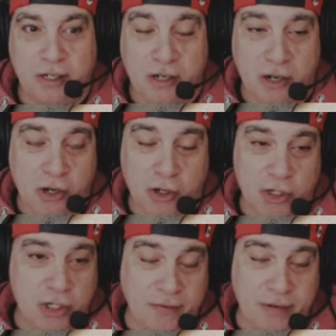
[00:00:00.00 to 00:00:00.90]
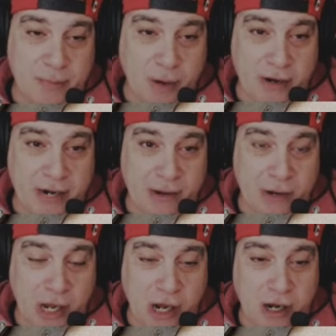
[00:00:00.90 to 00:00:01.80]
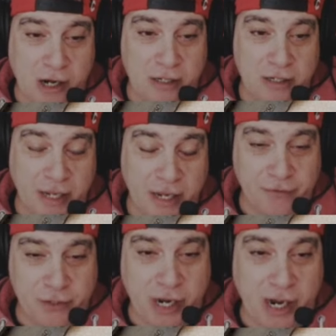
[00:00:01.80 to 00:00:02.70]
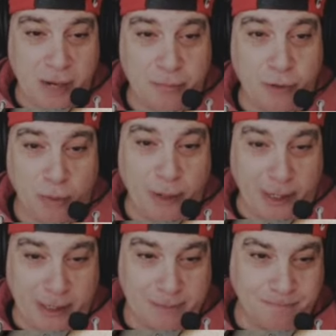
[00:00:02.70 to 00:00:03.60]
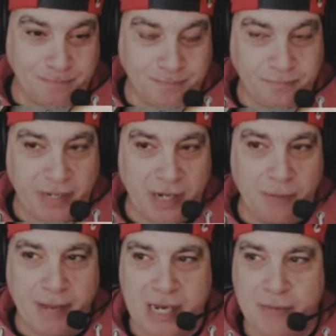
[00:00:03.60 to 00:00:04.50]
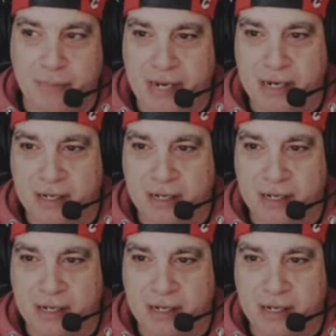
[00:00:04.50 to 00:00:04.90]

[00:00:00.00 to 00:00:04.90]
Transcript: a good 70-mile-an-hour car if set up properly. Now, maybe